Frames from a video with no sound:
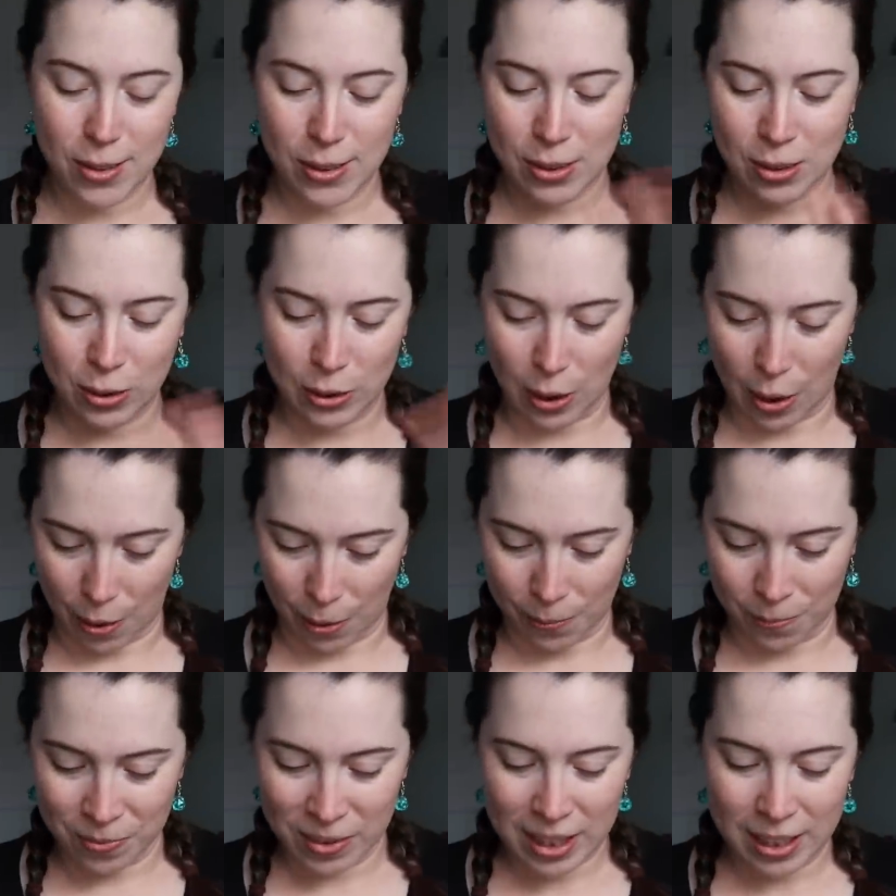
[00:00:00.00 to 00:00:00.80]

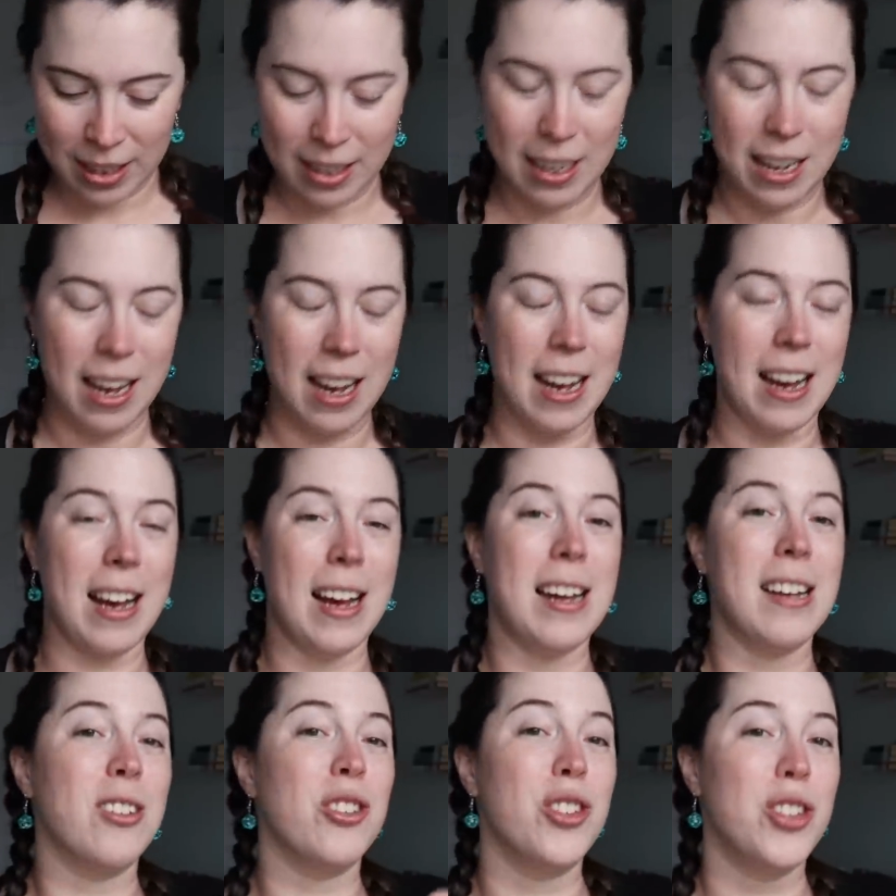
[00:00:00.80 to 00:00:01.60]
So
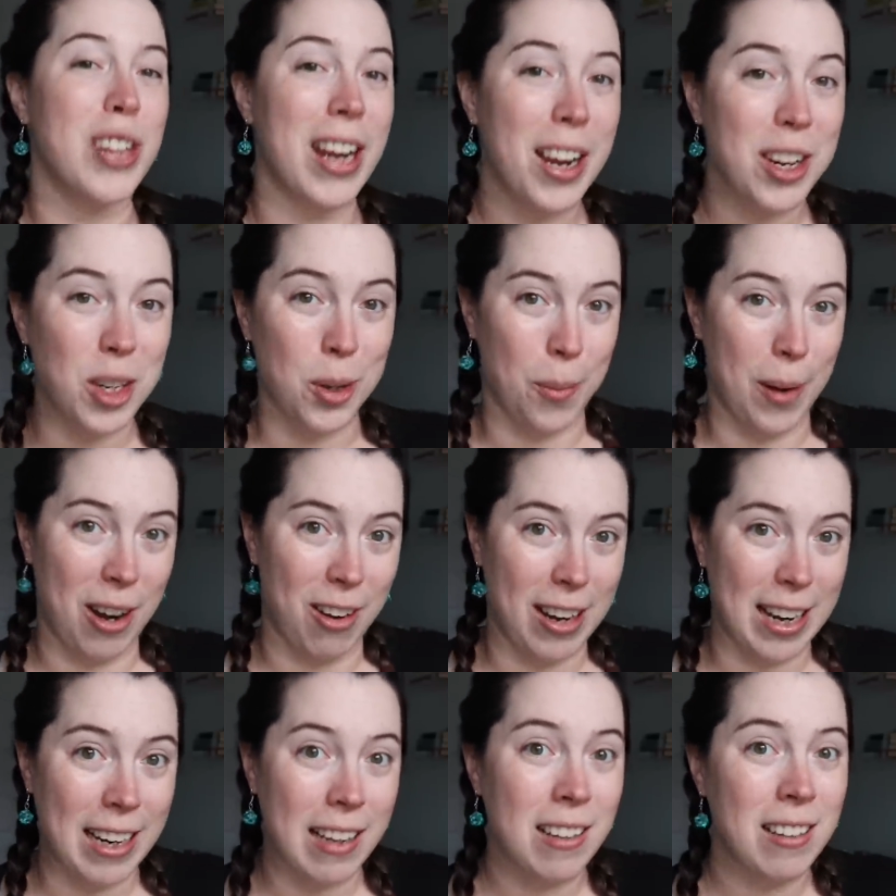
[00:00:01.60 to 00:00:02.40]
uh,
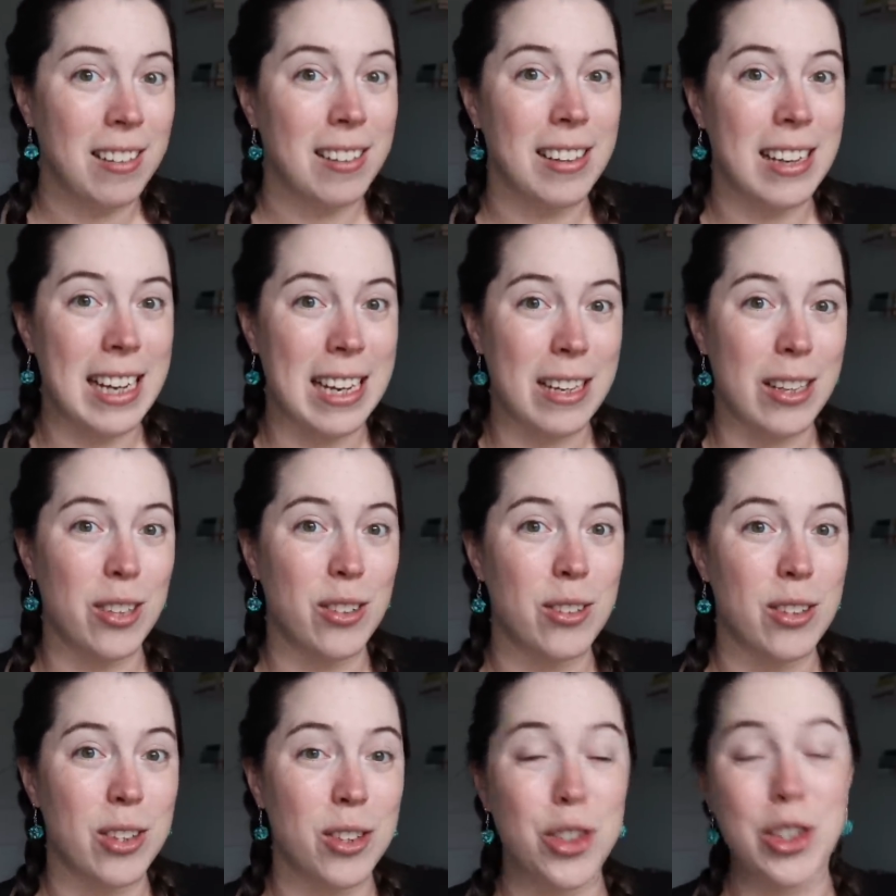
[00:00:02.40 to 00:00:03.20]
January
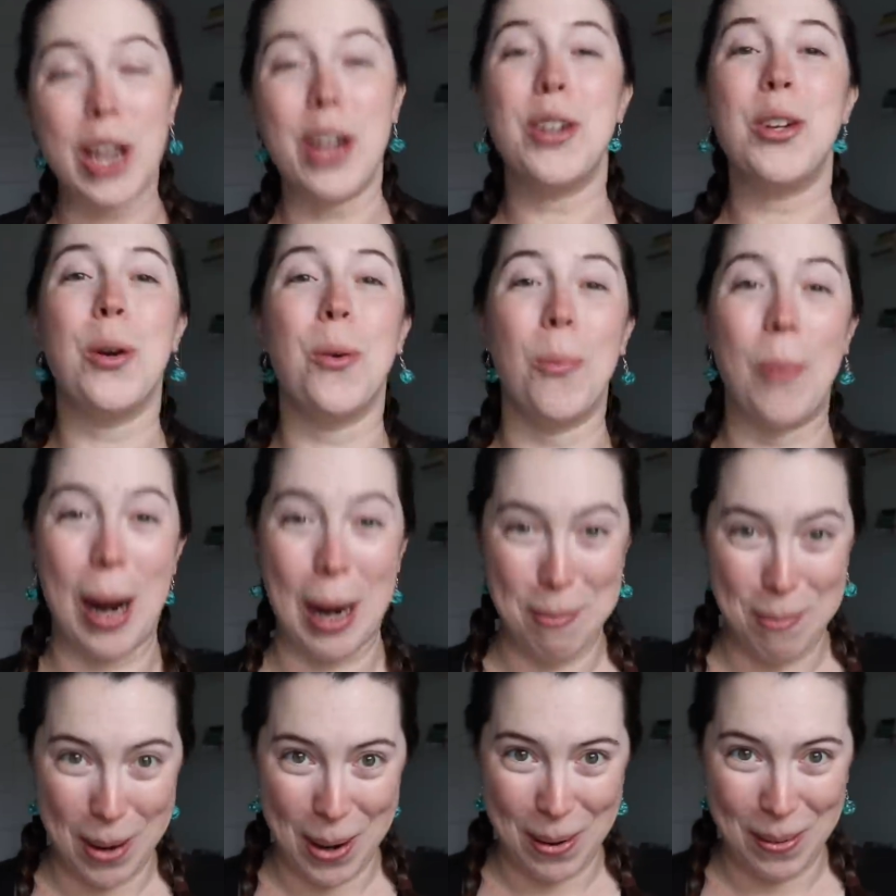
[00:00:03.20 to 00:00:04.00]
is
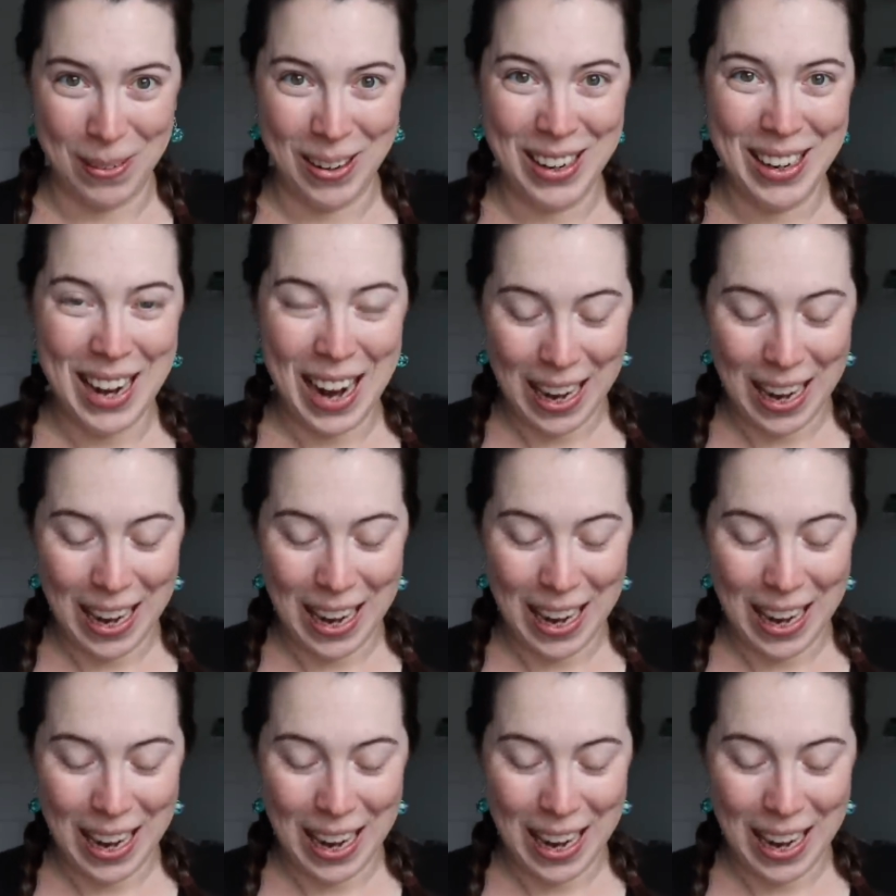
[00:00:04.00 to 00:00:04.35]
JanuWriMo.